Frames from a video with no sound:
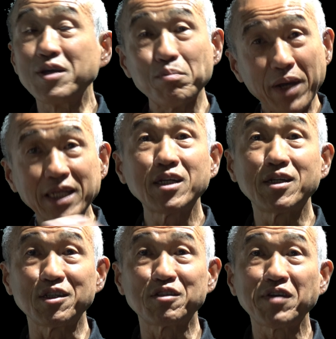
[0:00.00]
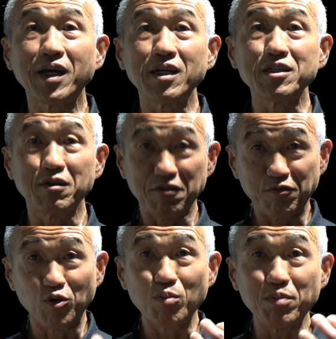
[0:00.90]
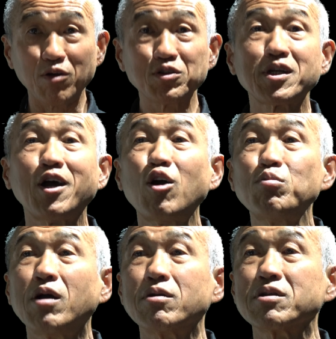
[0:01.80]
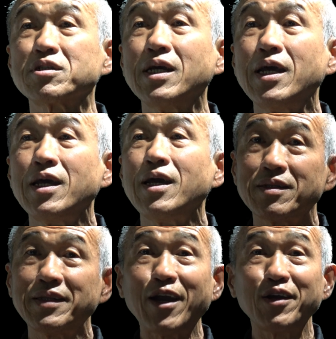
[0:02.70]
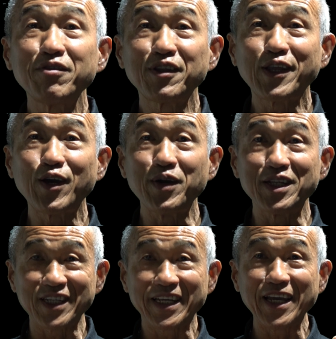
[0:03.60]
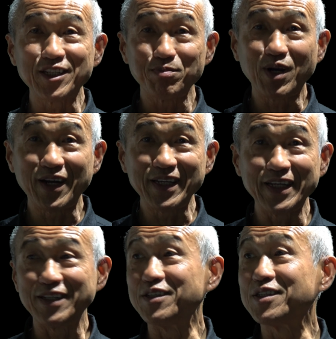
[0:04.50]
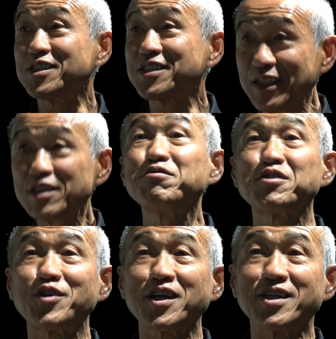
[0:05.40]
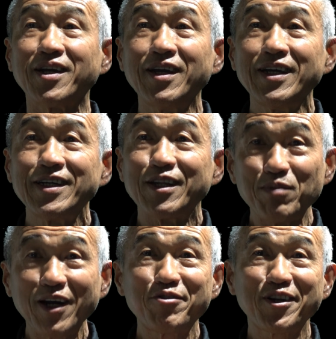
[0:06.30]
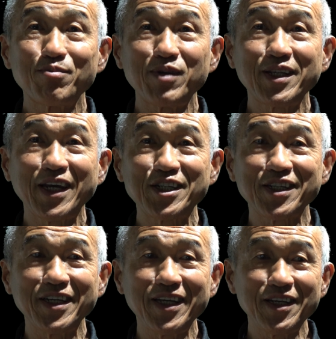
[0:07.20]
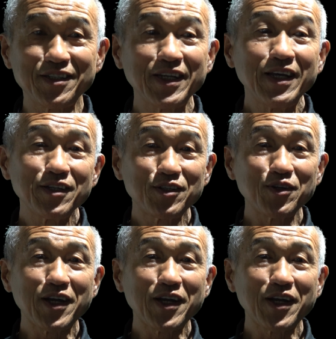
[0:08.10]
the maintenance phase for most homeowners. Now, even though it's against my incentive structure, my recommendation is to